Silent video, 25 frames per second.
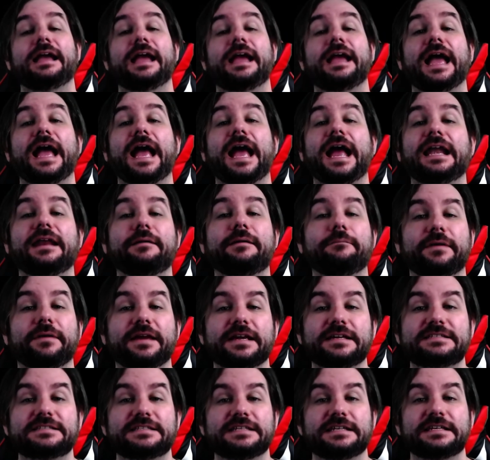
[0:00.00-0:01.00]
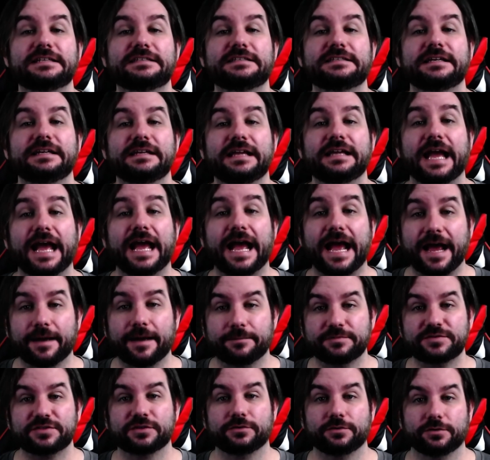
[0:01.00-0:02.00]
and it makes it
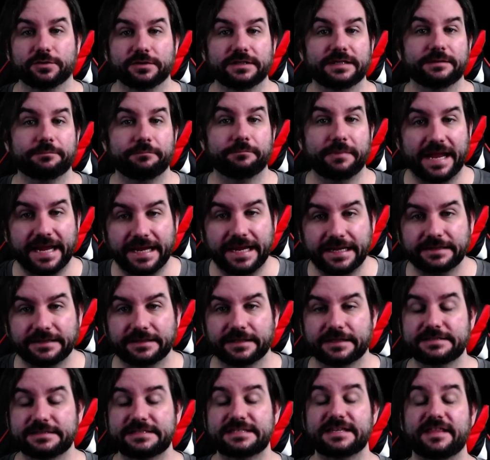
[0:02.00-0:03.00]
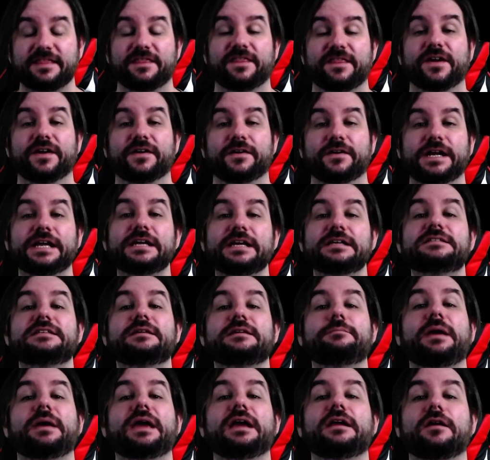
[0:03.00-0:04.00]
absolutely painless. There is a
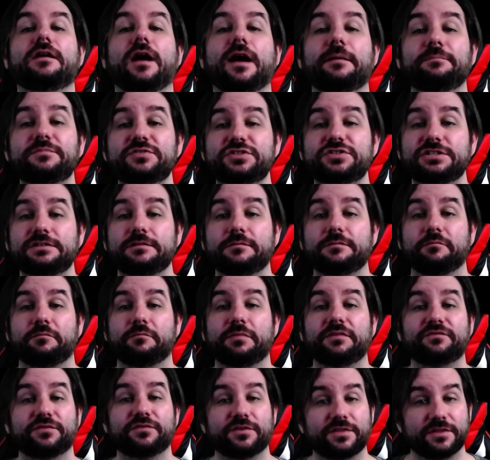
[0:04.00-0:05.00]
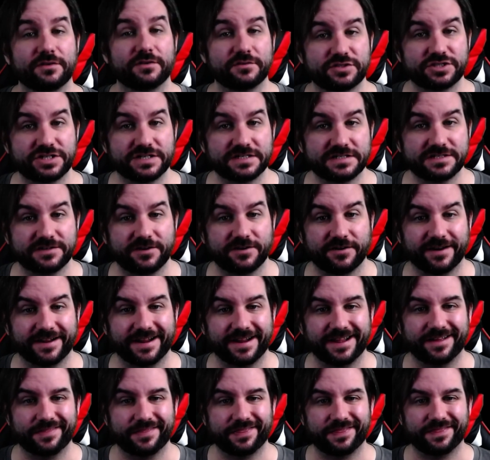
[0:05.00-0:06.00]
paid option, but for those just starting
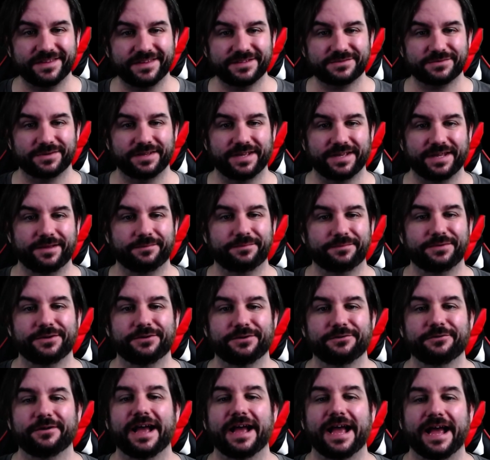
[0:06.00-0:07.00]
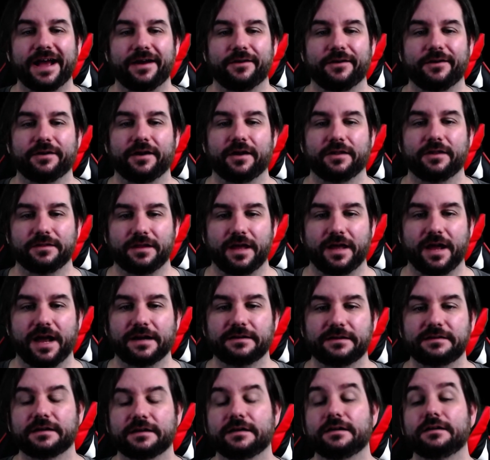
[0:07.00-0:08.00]
out, this will help you out a lot.
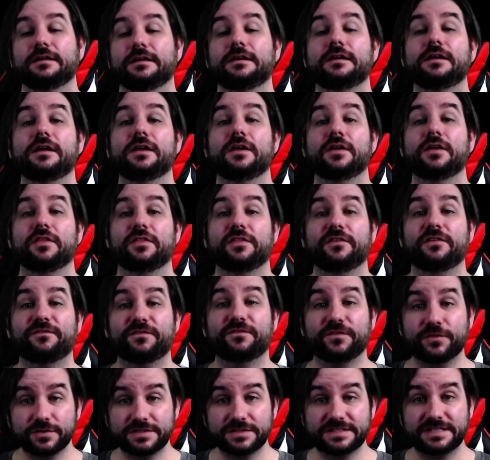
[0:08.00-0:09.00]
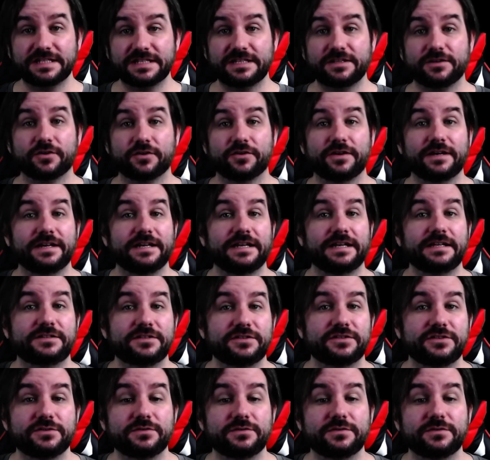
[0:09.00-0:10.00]
The first thing you're going to need to
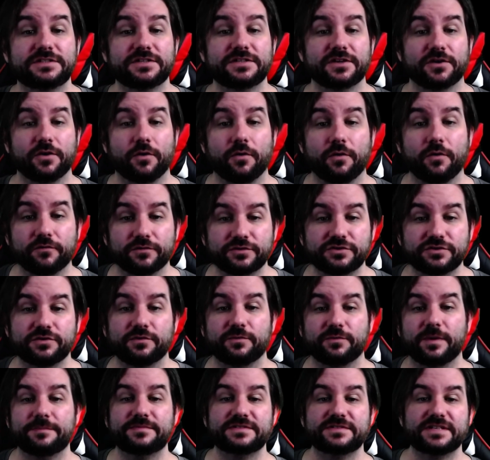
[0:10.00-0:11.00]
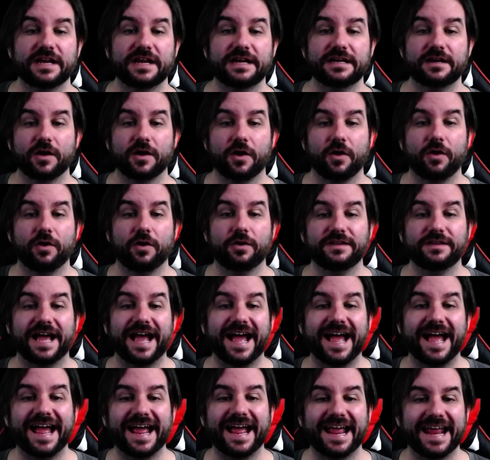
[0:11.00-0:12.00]
do is to go over to a website called
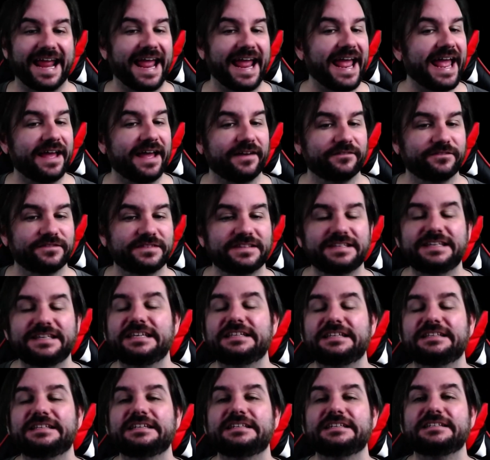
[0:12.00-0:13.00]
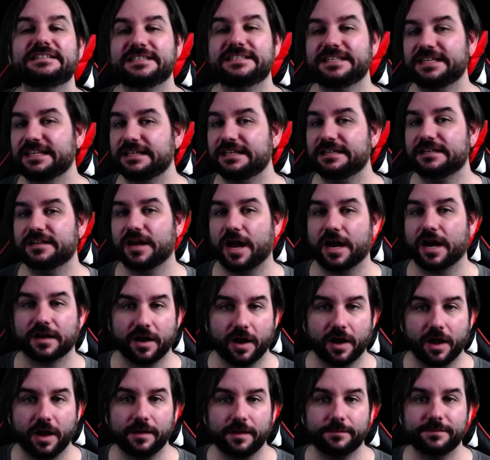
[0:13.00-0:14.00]
I F T T T dot
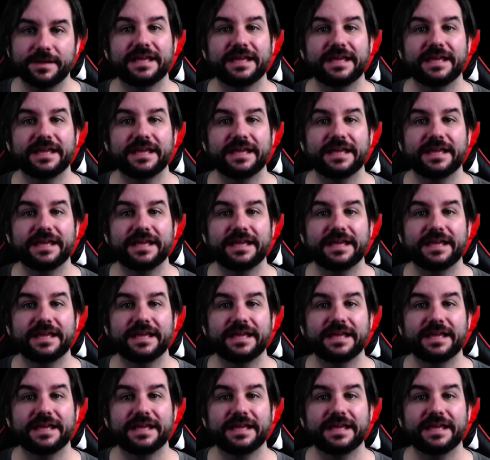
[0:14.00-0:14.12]
com.